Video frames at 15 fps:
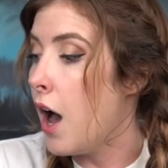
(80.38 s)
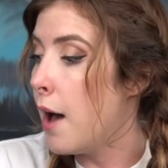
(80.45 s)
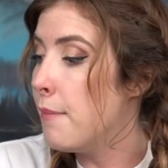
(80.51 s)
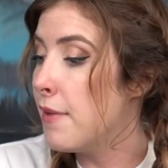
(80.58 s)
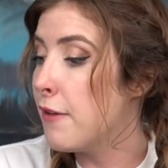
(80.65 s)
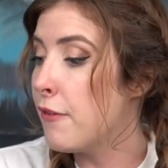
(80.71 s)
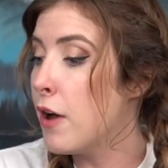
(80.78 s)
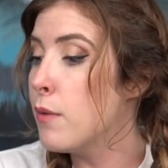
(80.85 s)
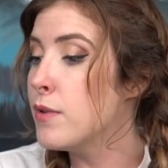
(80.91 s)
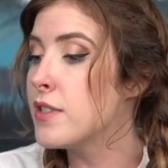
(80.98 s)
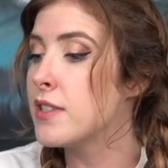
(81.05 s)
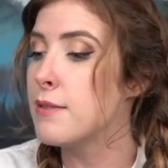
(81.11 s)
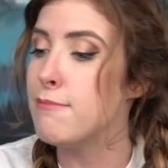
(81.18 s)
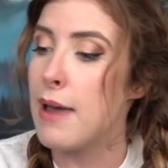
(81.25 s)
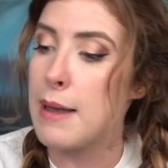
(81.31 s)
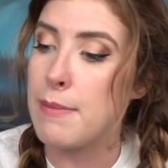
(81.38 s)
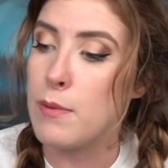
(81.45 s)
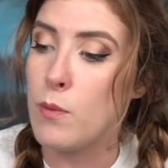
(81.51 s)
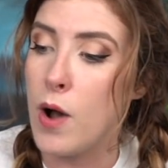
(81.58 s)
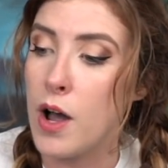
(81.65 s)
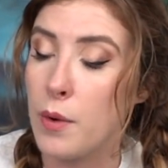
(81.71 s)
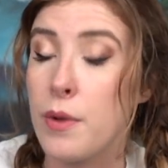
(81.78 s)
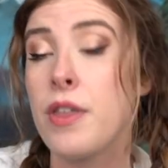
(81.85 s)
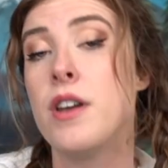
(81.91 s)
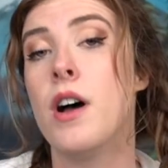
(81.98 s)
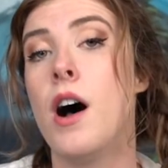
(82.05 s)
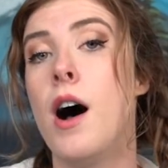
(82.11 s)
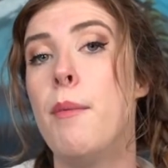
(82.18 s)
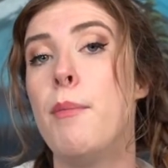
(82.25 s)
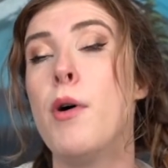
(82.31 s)
um, if I was to maybe work with an
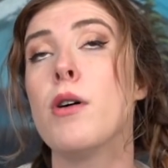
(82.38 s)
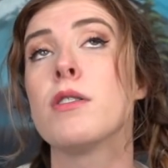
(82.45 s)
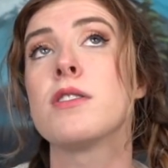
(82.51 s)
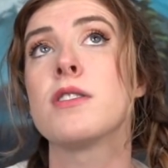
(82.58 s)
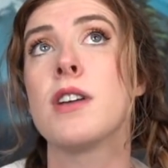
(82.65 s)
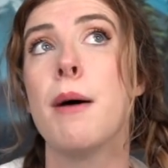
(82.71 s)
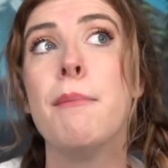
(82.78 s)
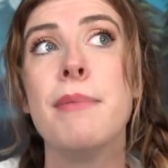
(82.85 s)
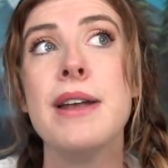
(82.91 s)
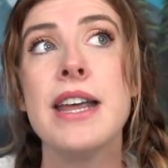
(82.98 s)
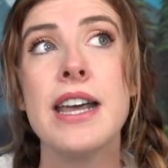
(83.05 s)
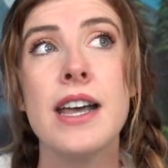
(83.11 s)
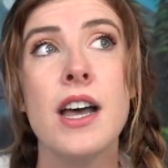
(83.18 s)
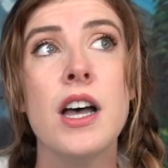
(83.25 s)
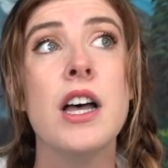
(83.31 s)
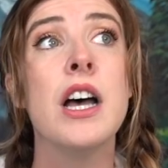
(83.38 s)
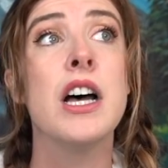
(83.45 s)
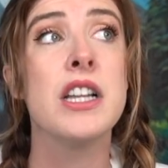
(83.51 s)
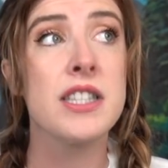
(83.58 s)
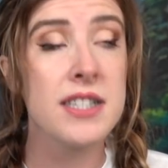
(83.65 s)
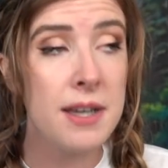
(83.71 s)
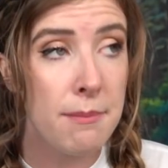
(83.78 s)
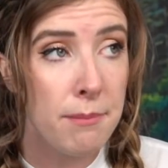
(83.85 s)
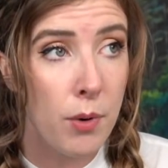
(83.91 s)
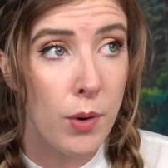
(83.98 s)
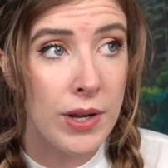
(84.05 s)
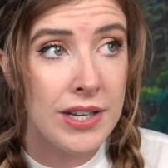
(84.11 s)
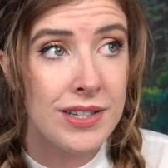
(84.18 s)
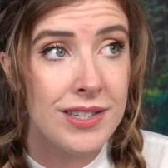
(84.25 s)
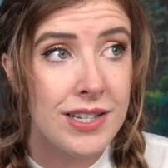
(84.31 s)
art box company at some
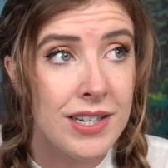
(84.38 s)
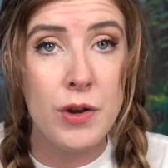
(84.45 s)
point,